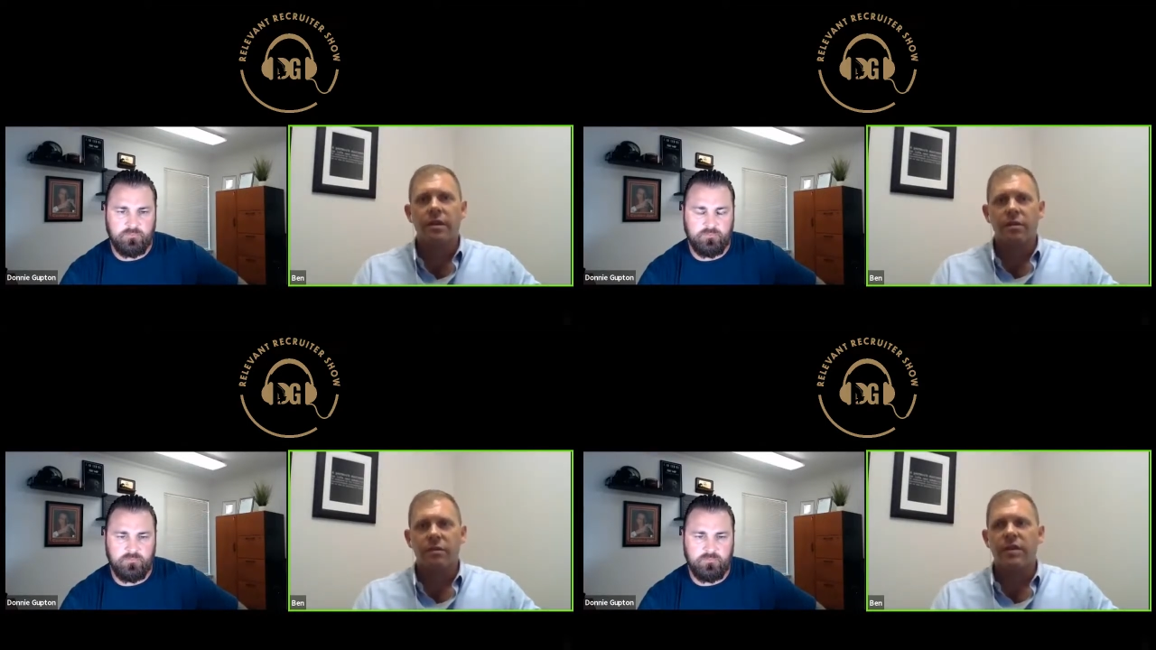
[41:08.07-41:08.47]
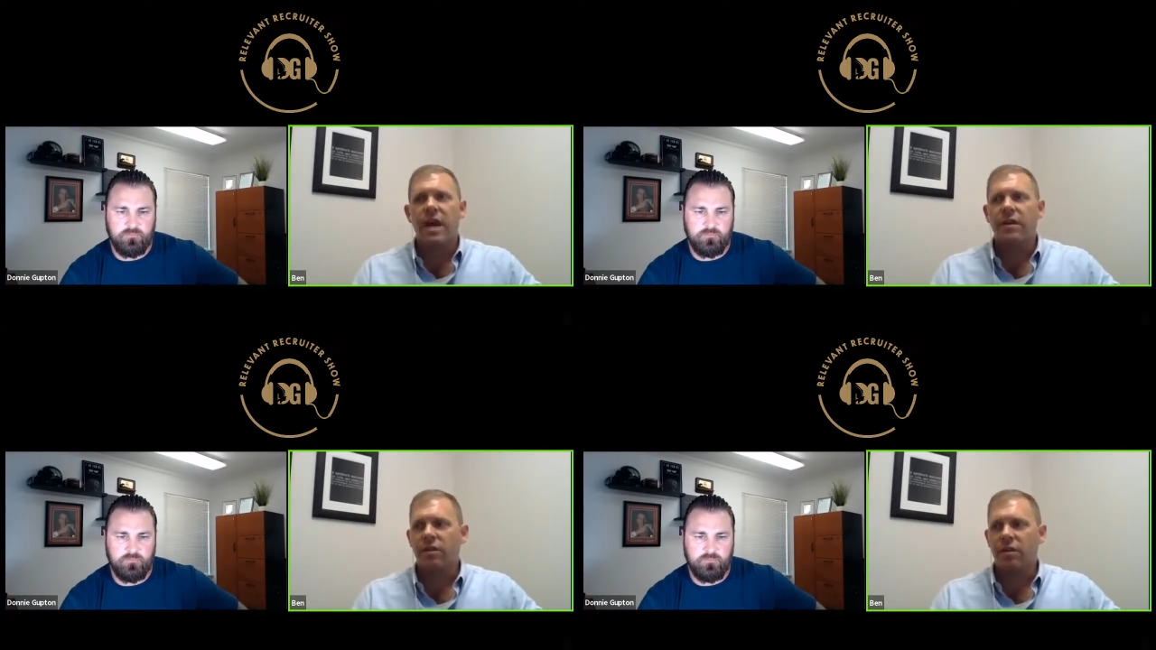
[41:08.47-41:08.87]
Speaker 1: we've
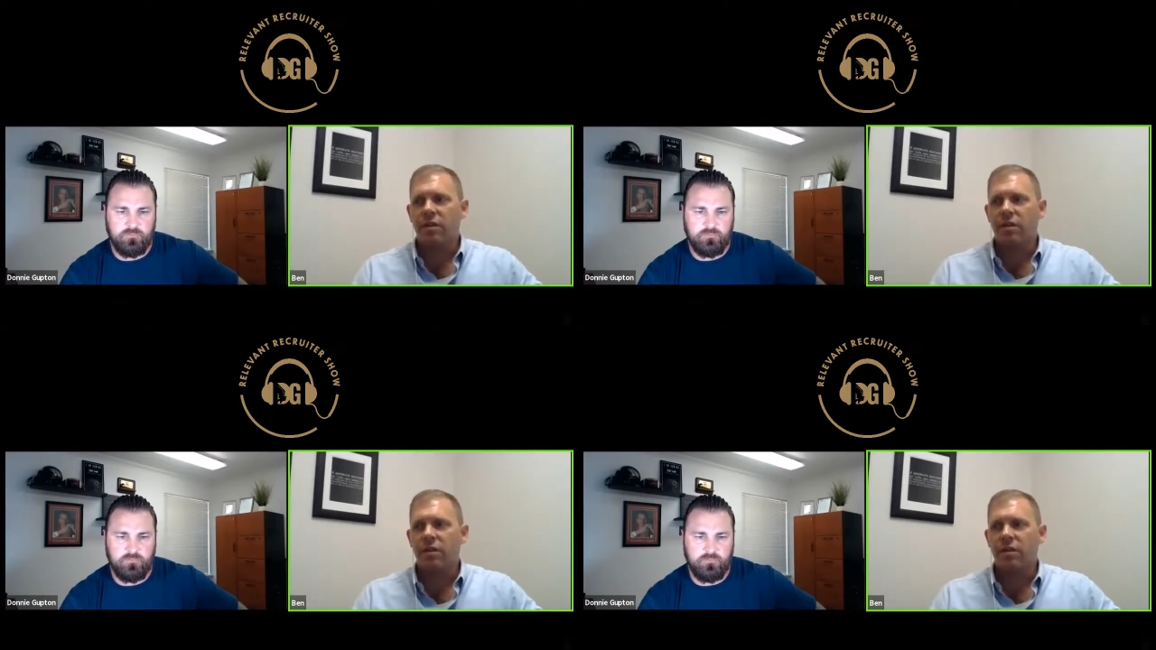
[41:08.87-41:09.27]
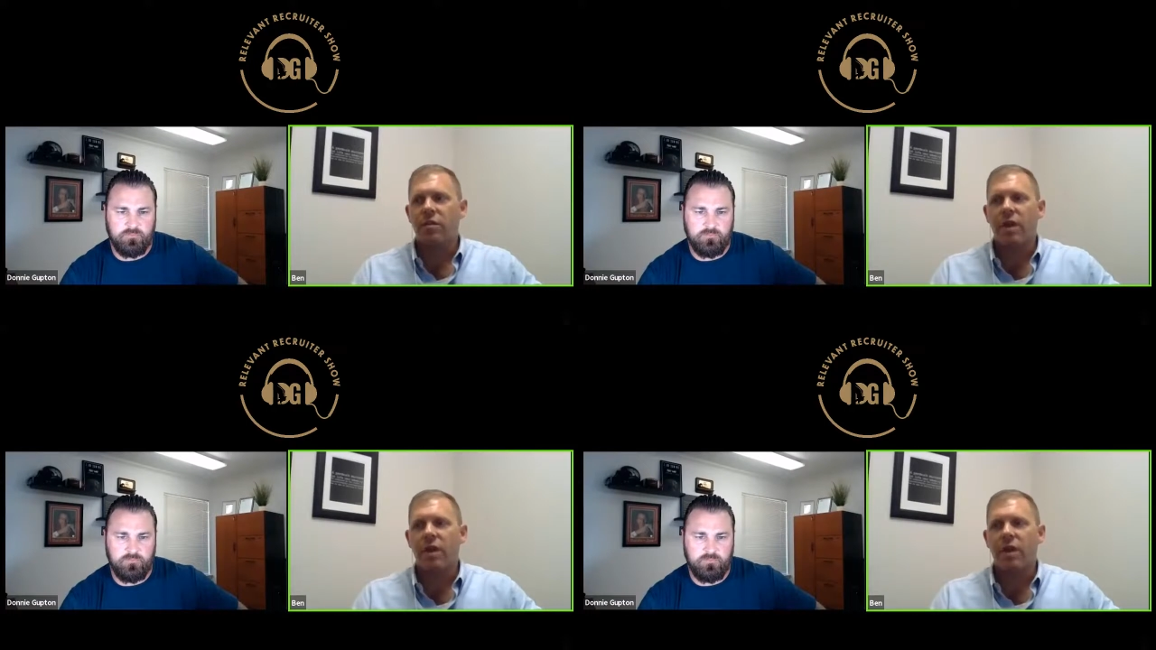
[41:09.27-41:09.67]
got to the point that
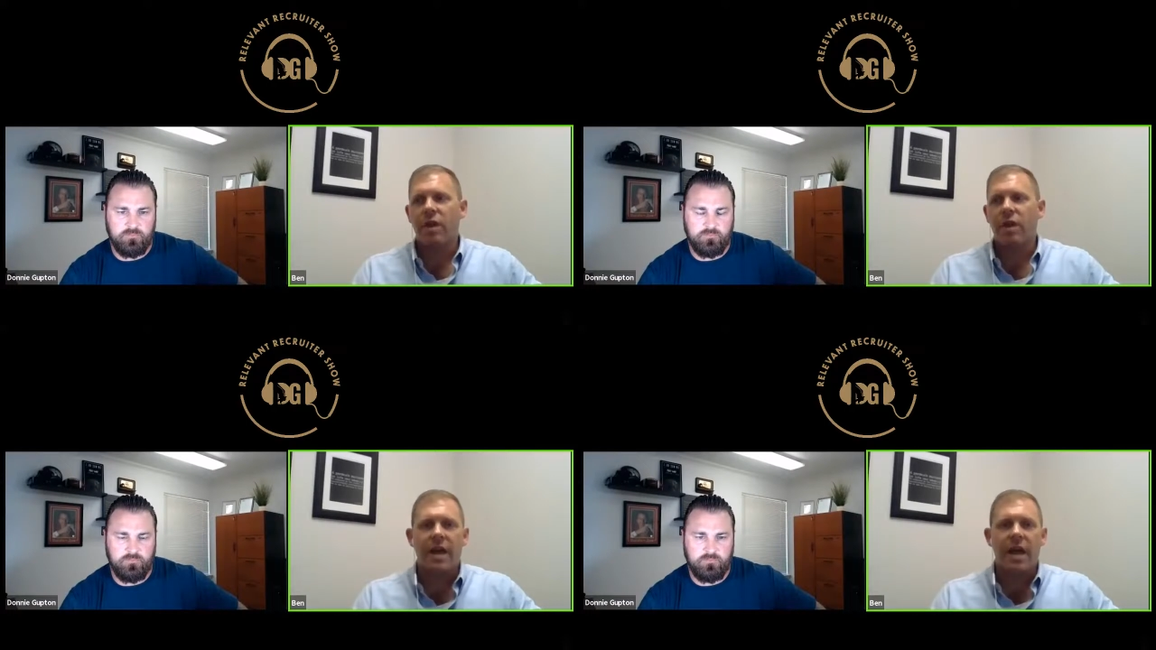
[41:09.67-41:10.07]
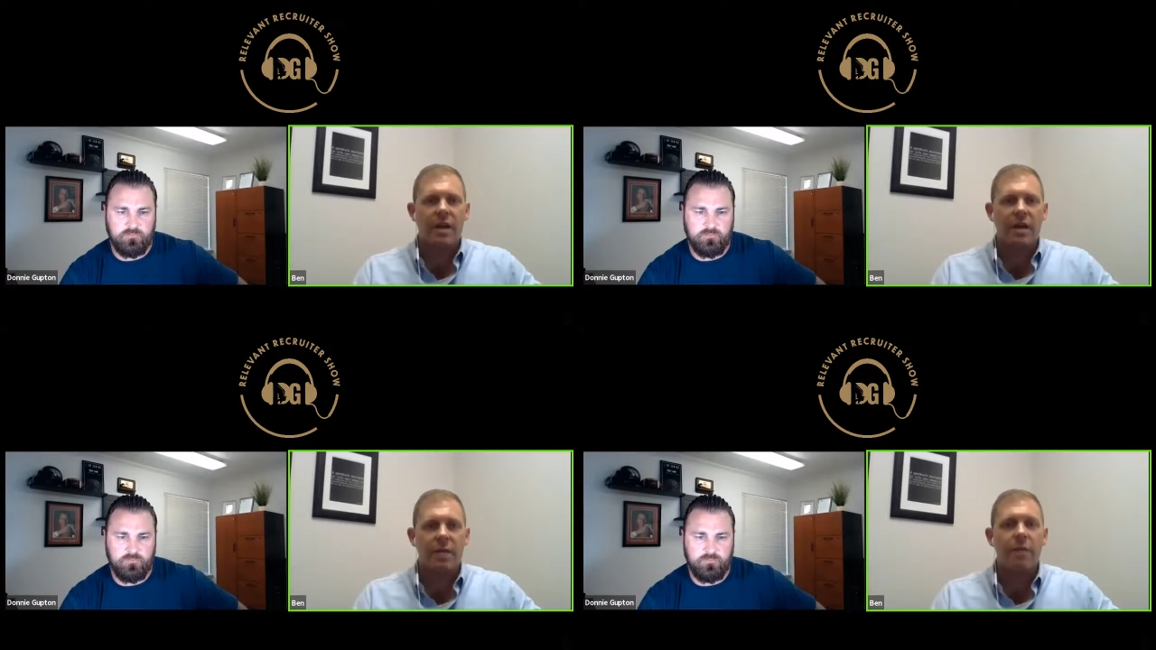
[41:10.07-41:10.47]
we're at right now and that,